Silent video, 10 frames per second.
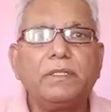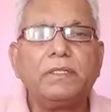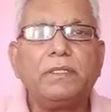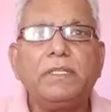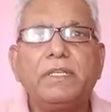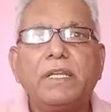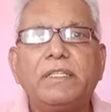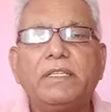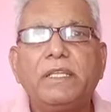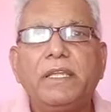These are the
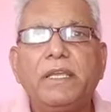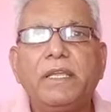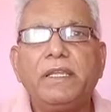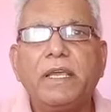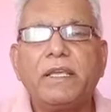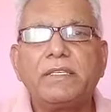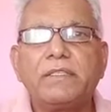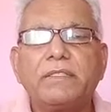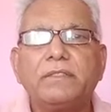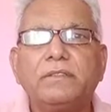three
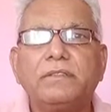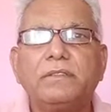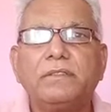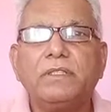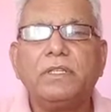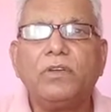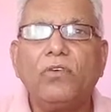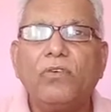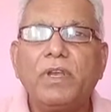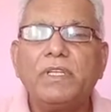areas.
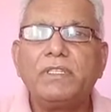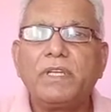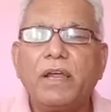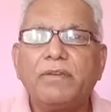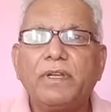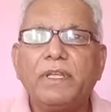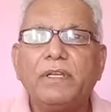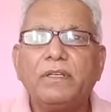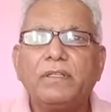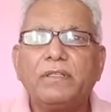One is
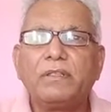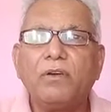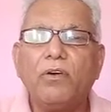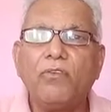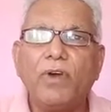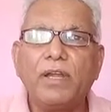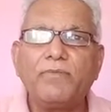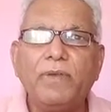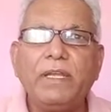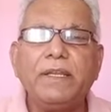drafting of what?
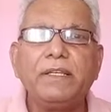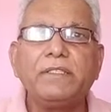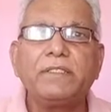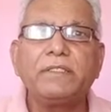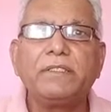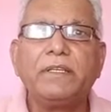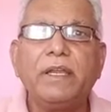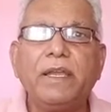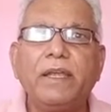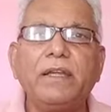Pleadings
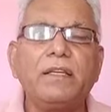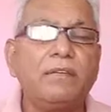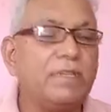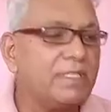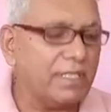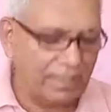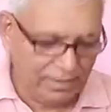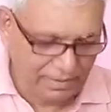and conveyancing.